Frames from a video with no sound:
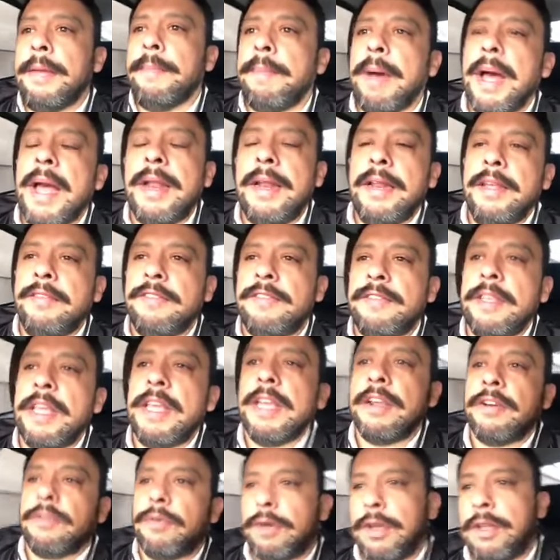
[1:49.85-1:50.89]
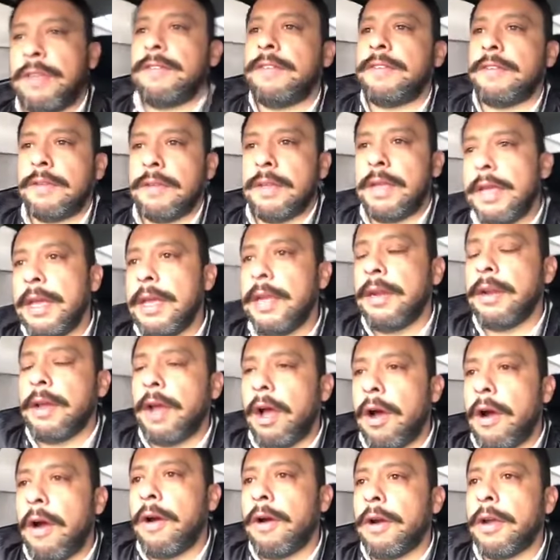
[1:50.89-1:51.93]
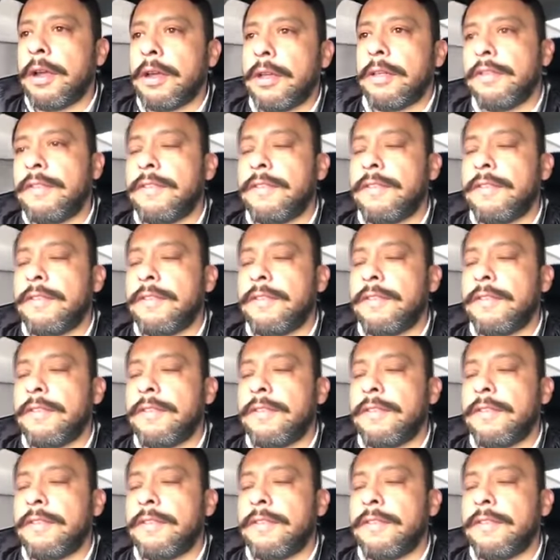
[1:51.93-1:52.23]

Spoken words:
Violence increase in our